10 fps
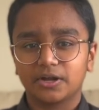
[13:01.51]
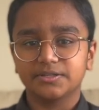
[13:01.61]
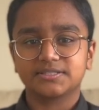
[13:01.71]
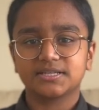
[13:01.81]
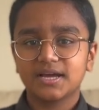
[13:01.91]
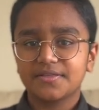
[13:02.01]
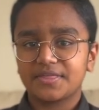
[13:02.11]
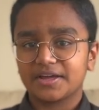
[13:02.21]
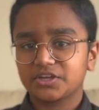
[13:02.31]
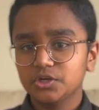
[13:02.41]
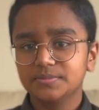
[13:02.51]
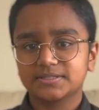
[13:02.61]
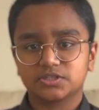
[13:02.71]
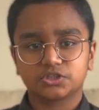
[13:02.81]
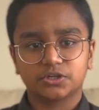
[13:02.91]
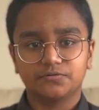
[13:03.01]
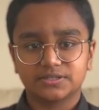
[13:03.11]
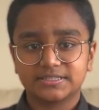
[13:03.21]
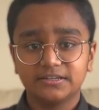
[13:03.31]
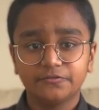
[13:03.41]
rights that humans should
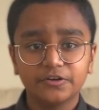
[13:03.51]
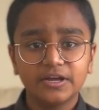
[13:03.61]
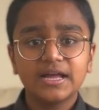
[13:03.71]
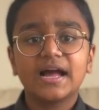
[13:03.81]
receive